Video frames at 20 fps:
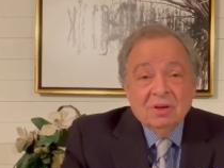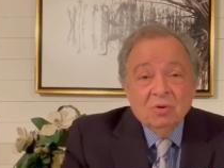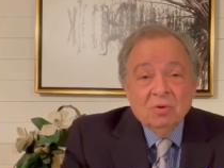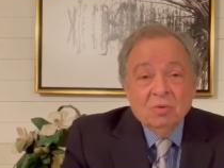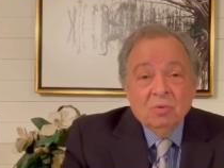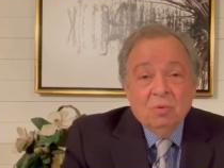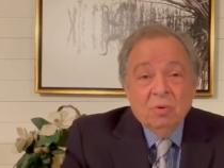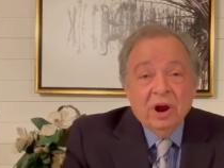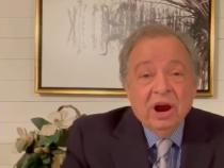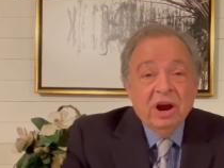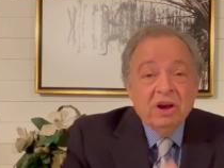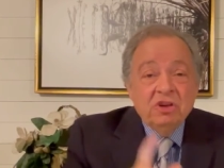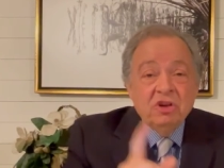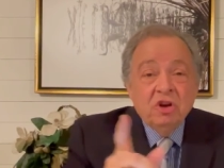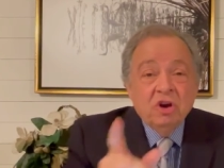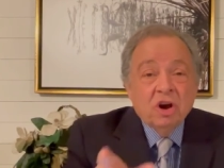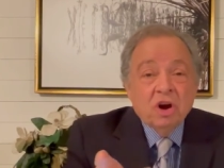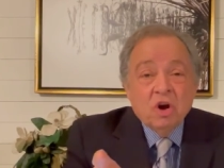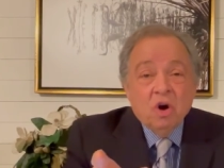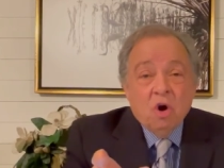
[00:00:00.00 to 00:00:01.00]
Where
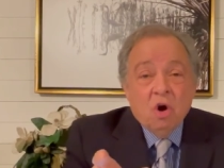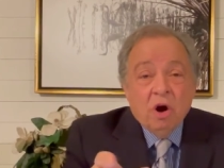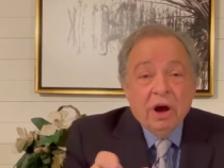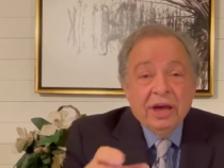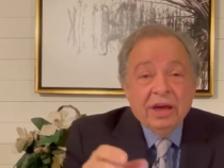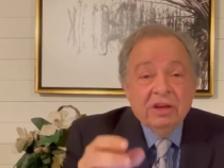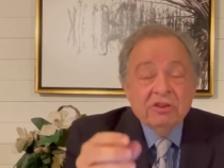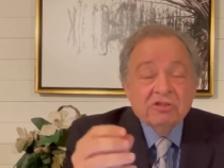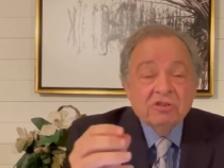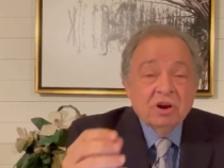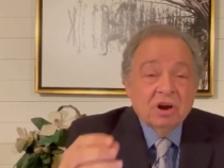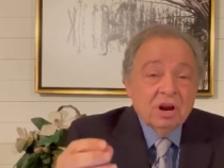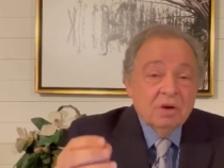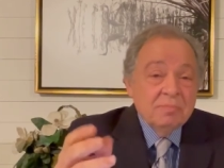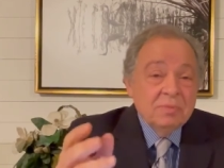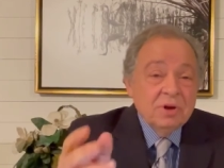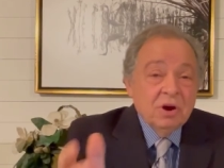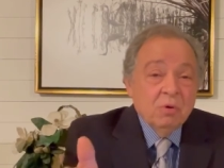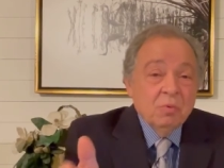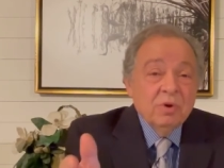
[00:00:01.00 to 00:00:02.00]
you're going is going to
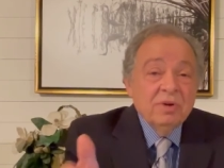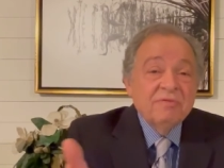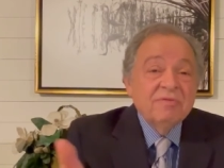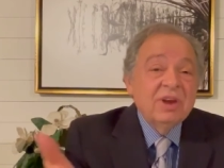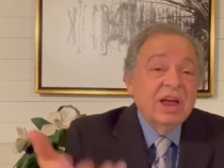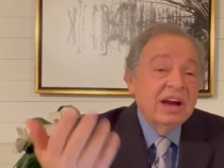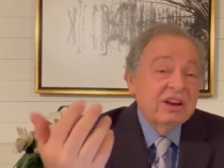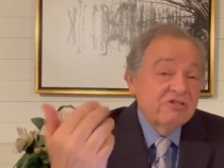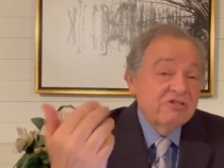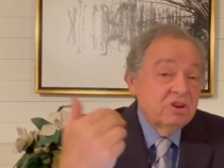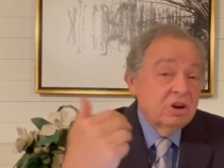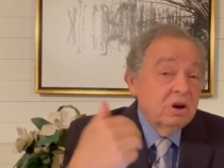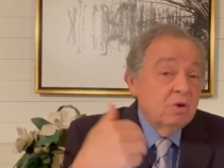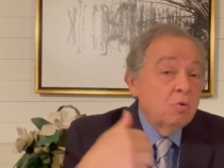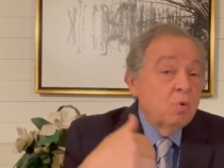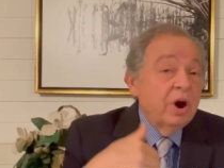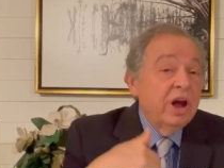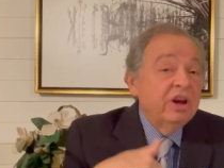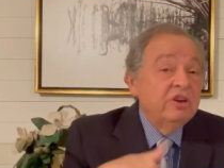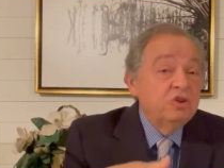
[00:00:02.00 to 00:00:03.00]
be a reflection of
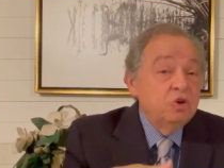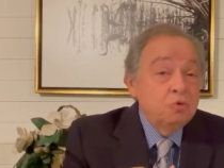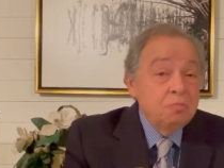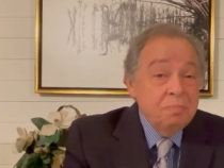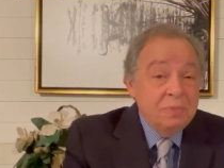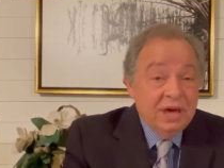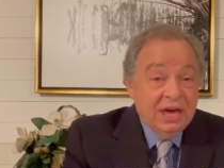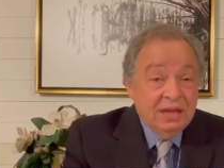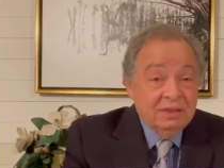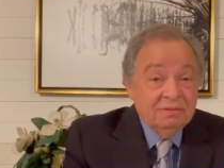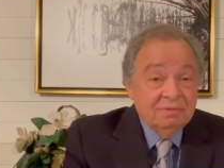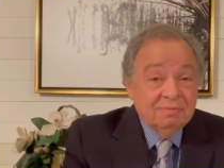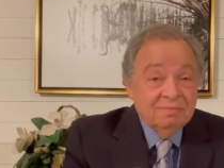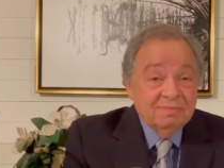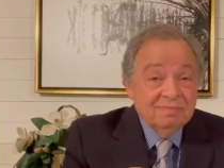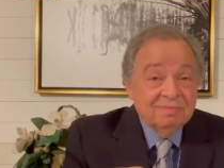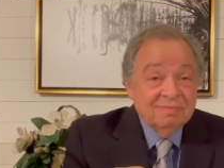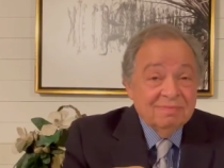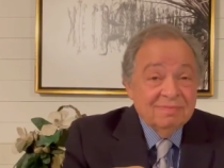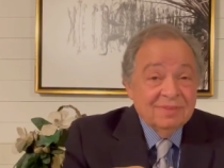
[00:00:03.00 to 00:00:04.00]
where you've been.
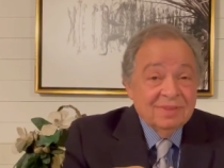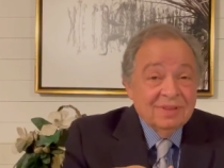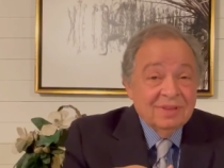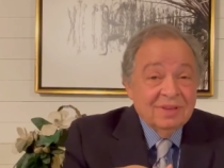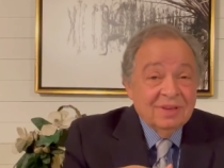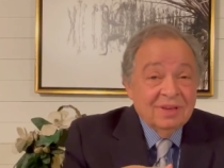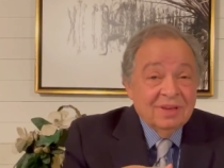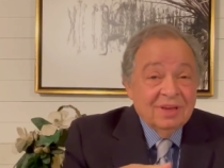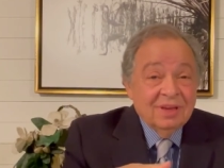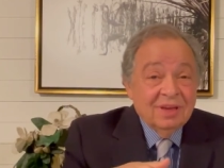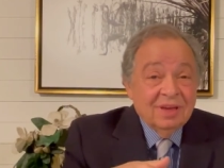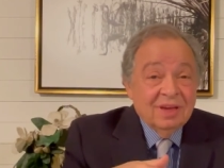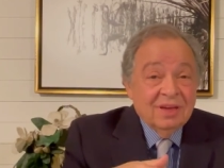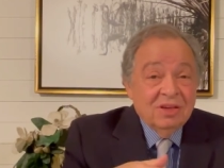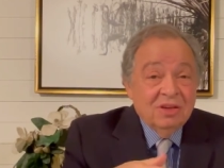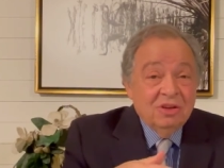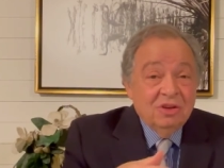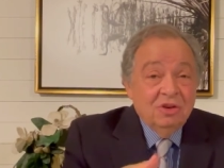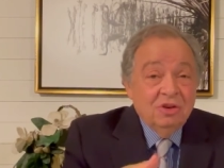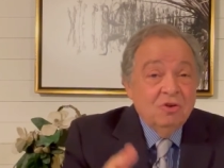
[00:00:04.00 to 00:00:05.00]

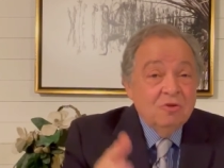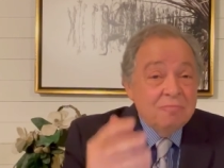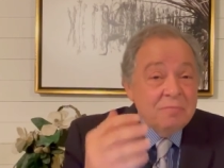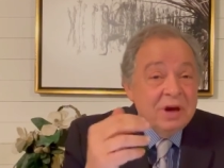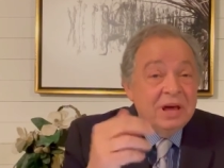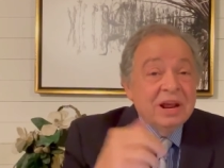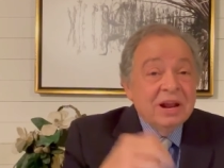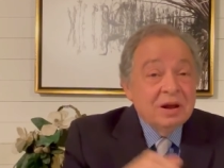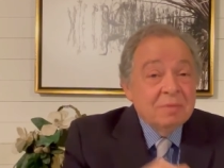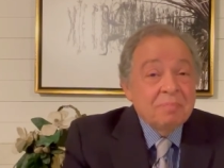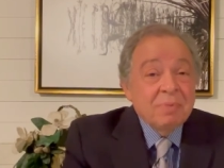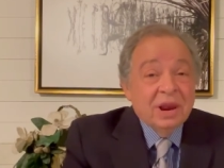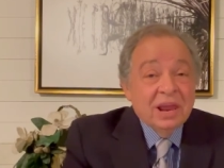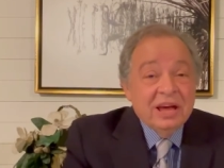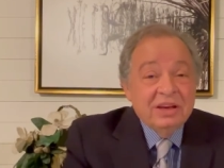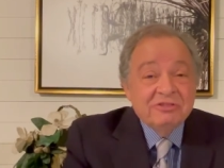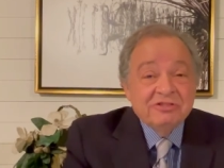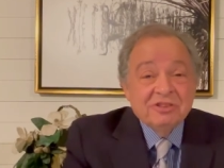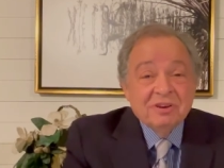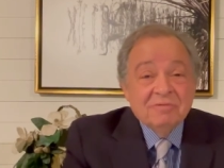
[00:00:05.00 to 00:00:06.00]
You've been in a
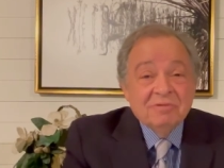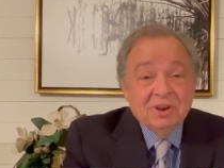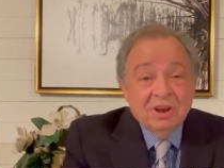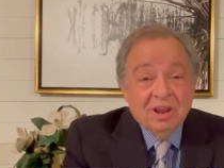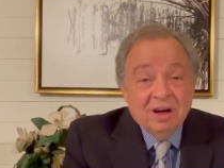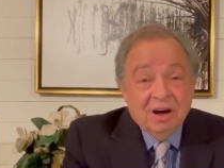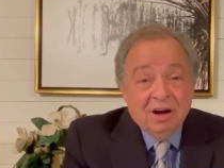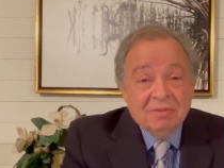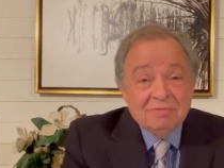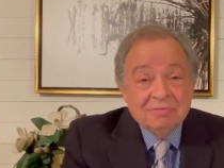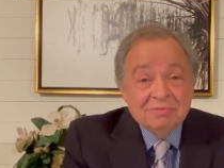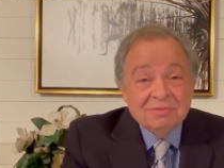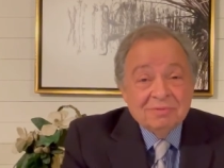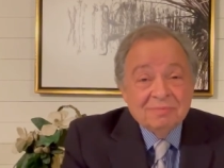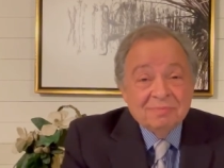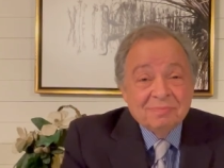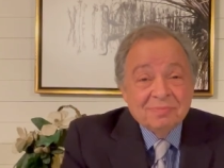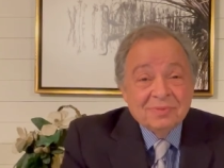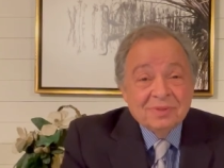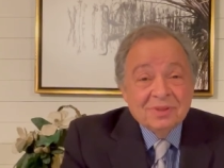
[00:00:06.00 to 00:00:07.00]
place of love.
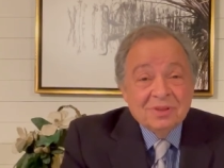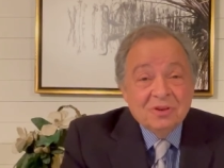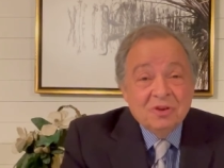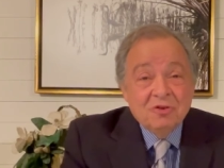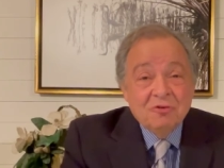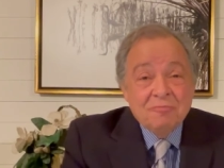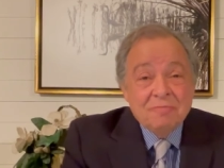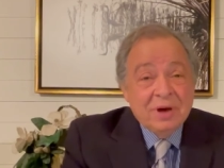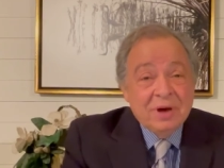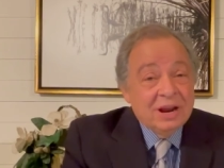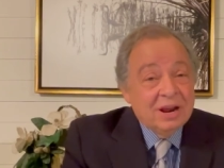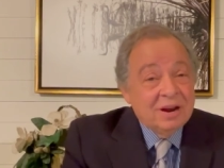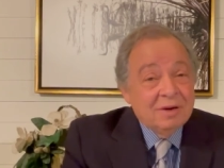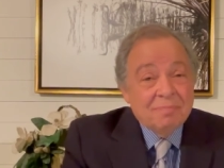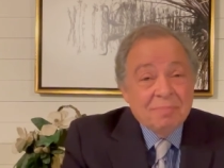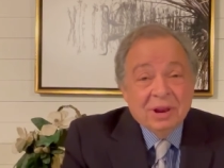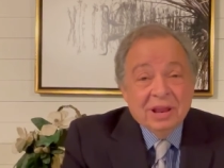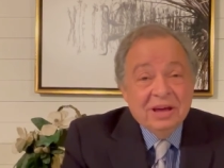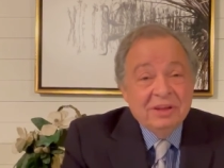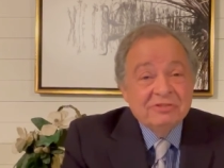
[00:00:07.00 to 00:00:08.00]
You've been in a
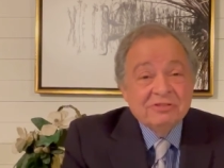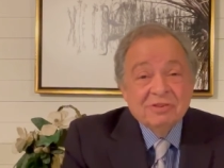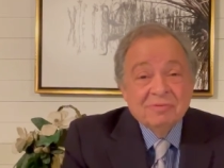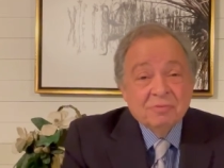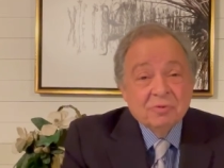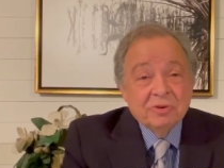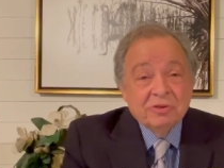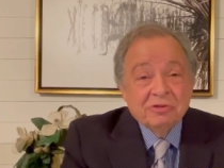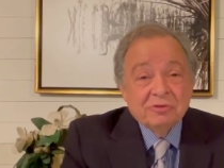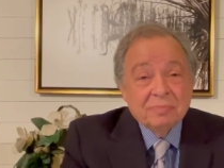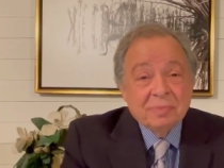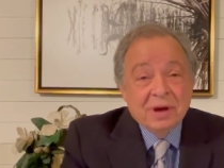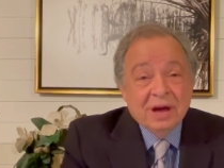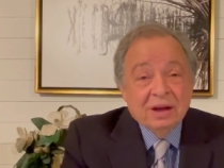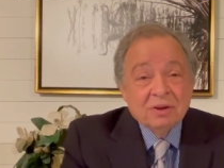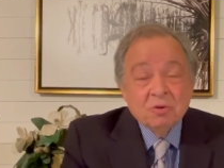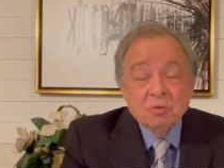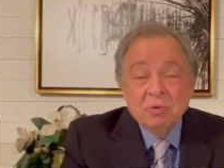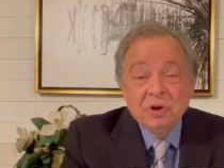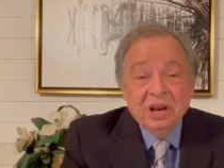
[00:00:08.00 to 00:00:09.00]
place of
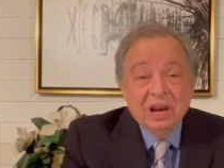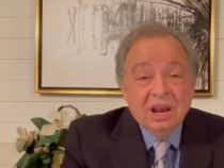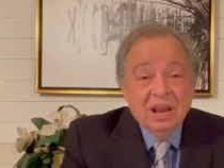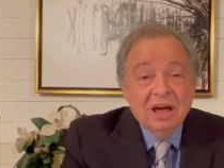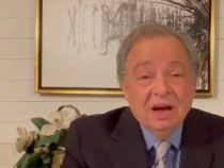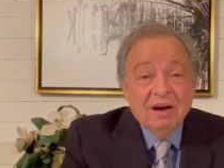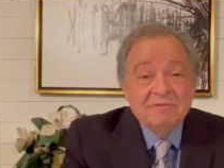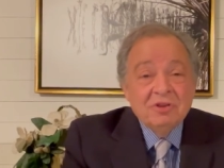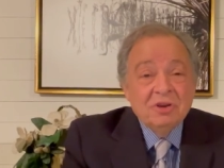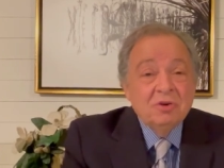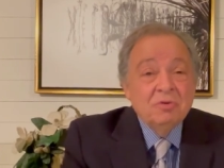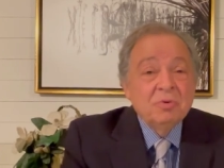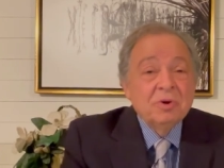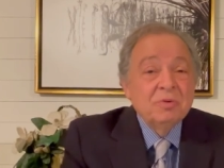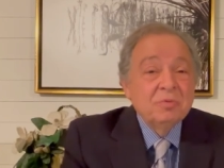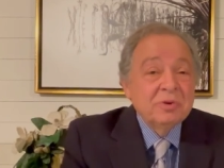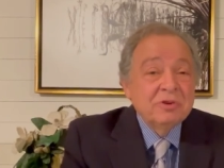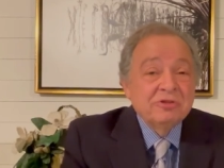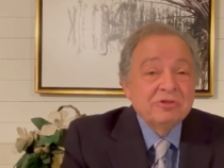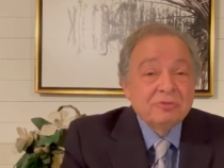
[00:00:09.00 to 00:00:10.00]
respect. We love you. We
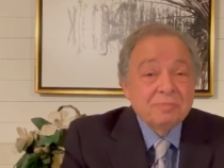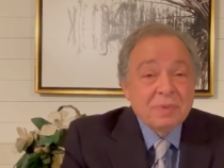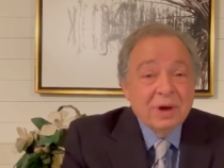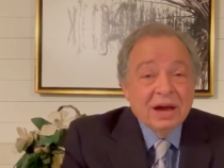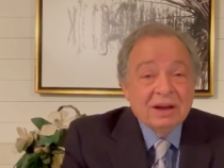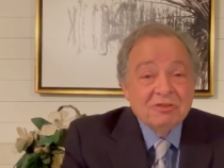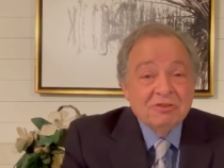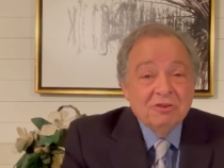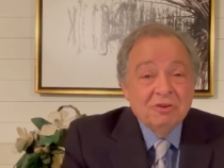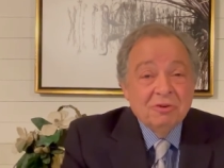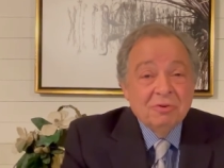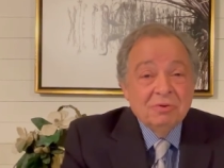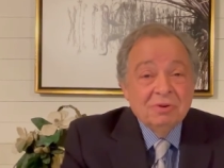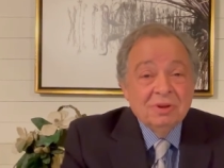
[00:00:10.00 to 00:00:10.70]
respect you.